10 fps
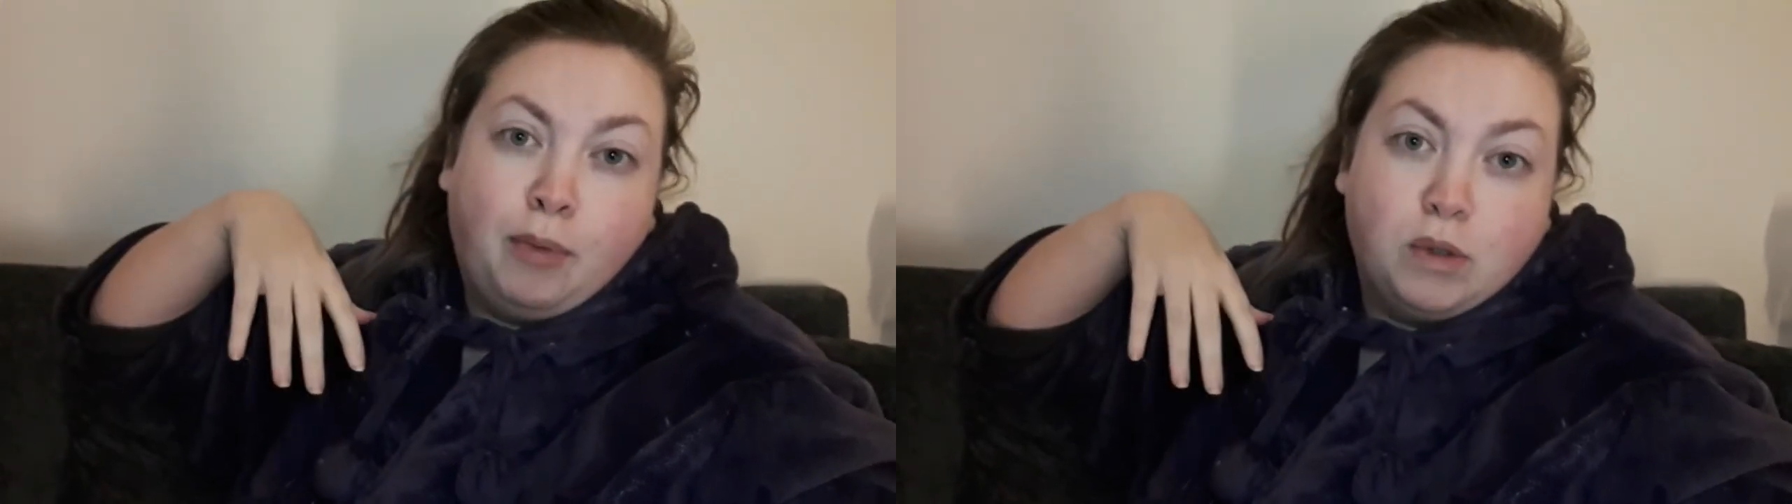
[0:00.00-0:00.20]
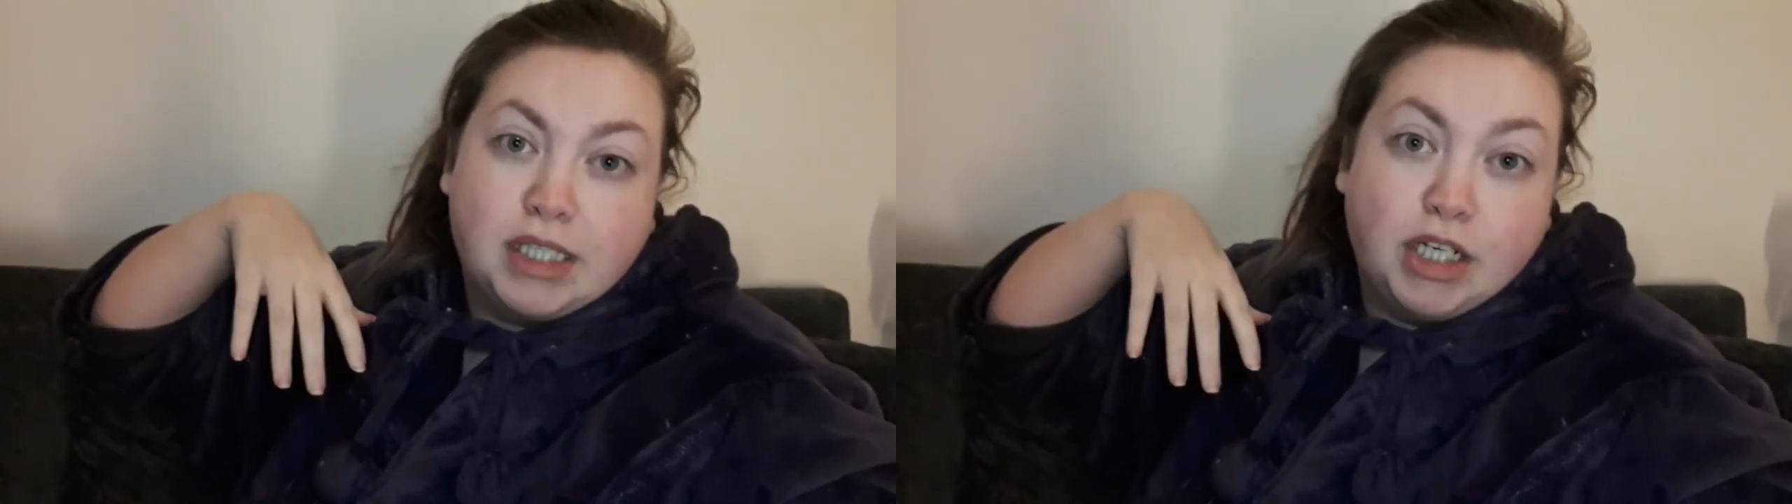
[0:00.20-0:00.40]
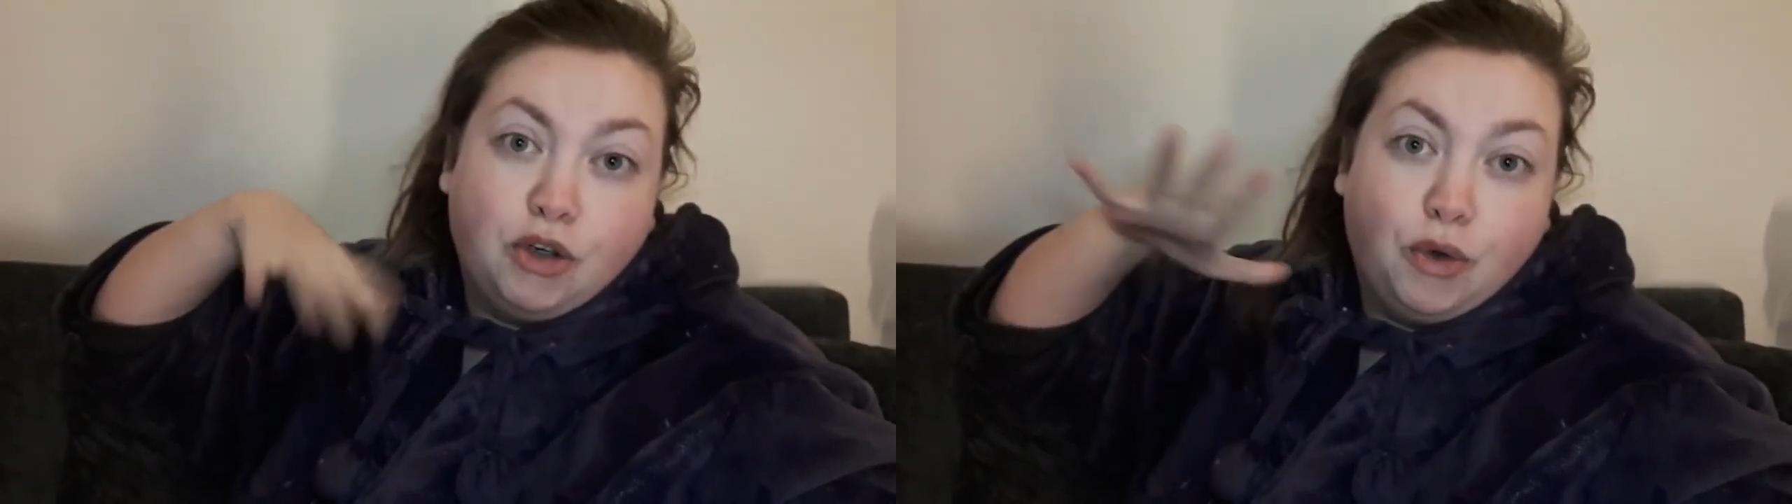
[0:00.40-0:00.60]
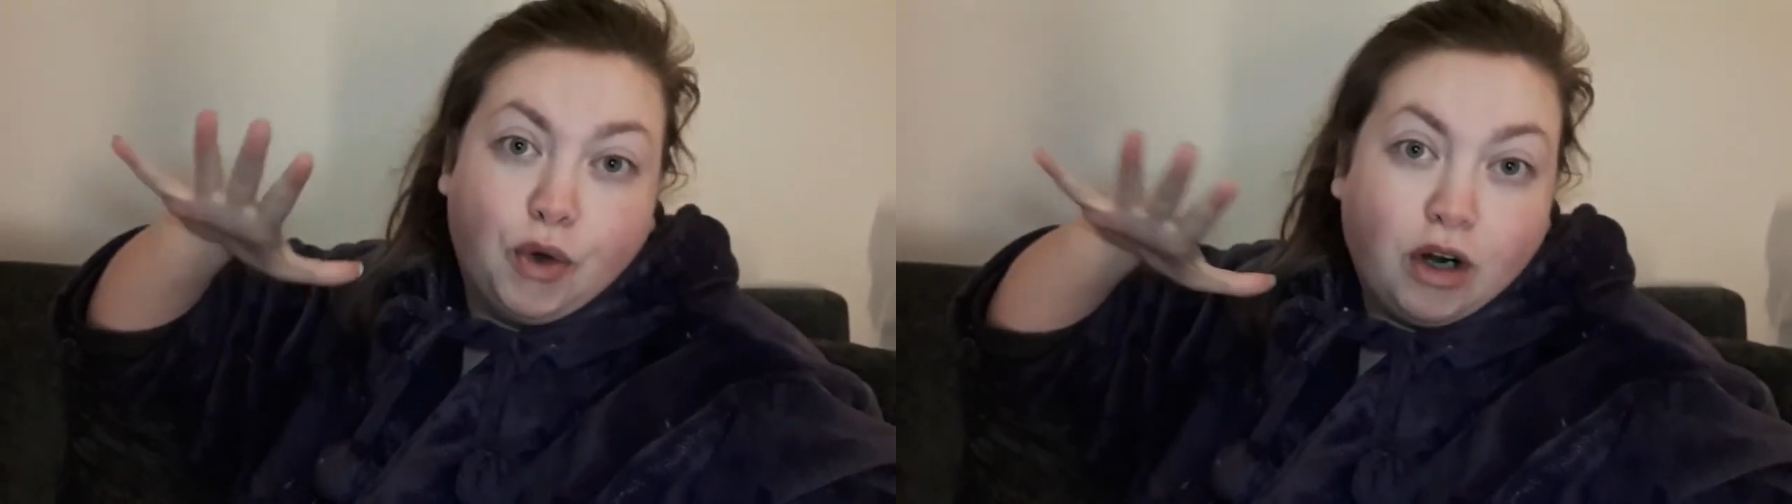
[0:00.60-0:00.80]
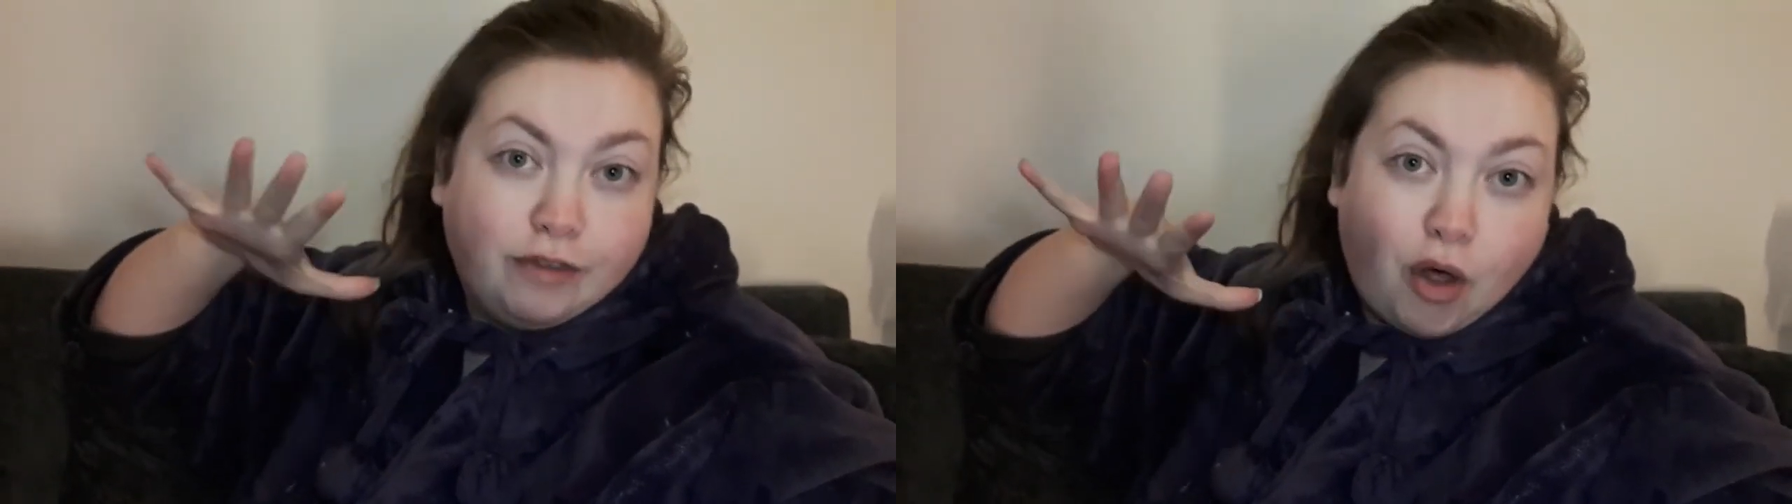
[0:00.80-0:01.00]
posting New
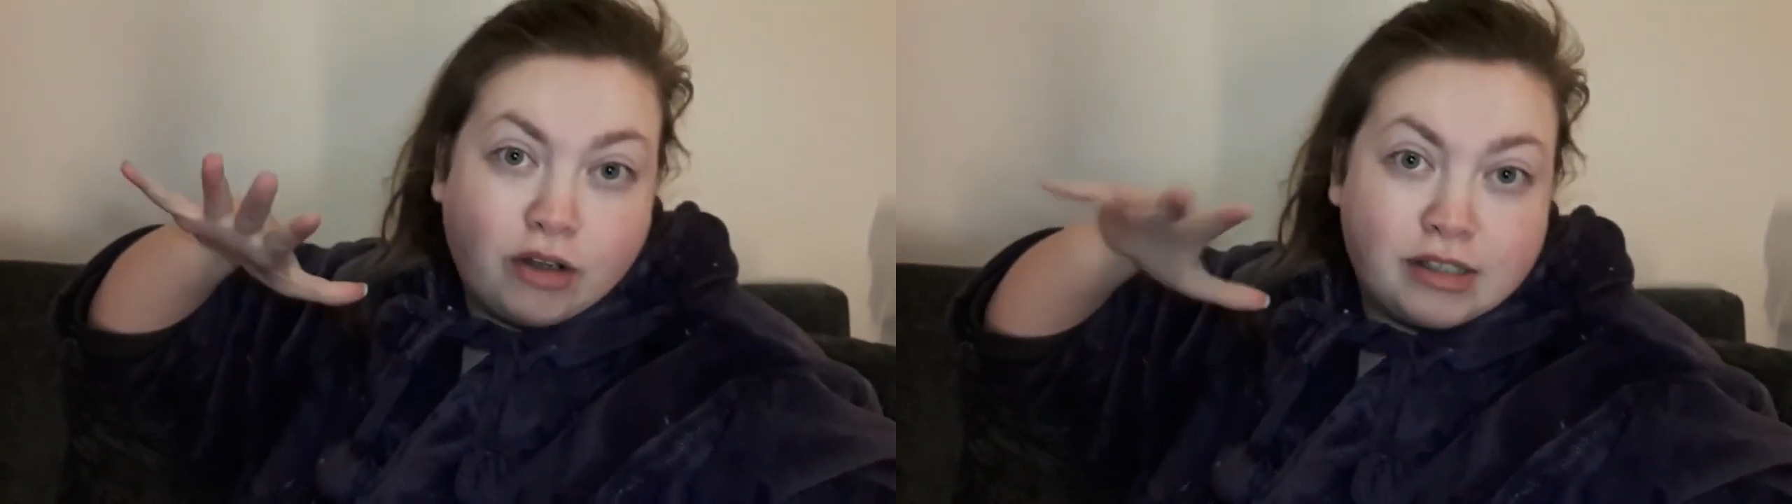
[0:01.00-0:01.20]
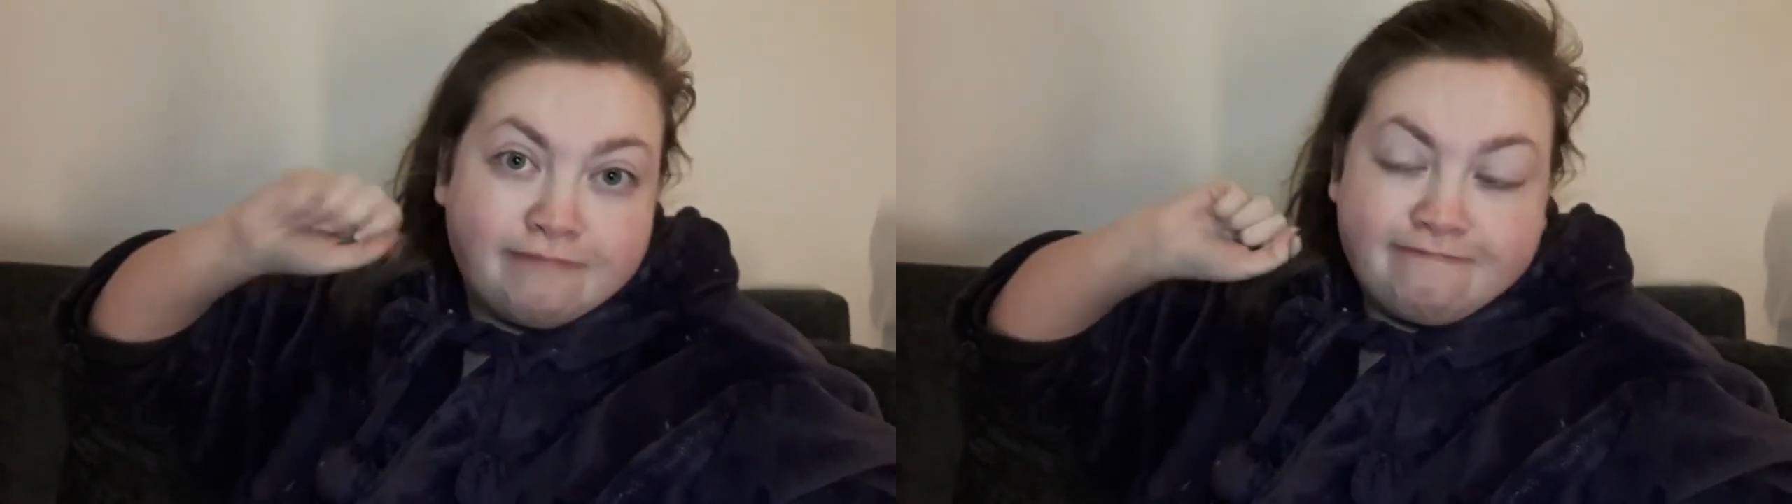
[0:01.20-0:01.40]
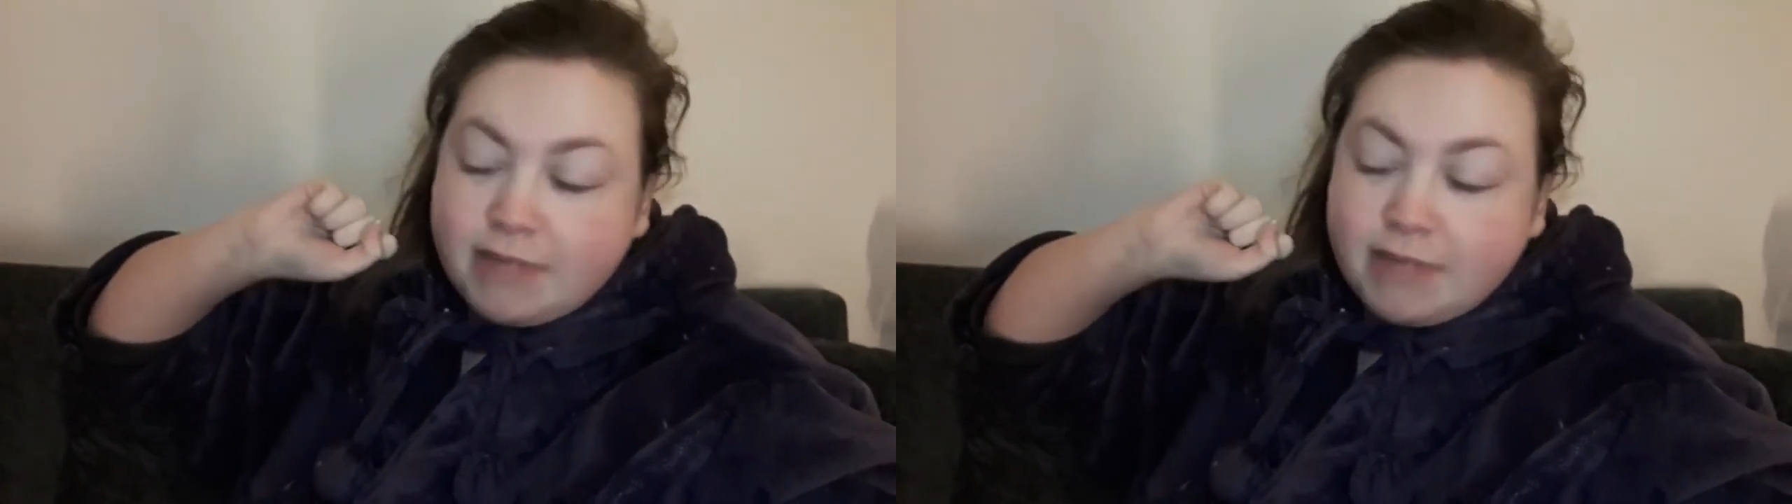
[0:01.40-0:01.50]
York vlogs.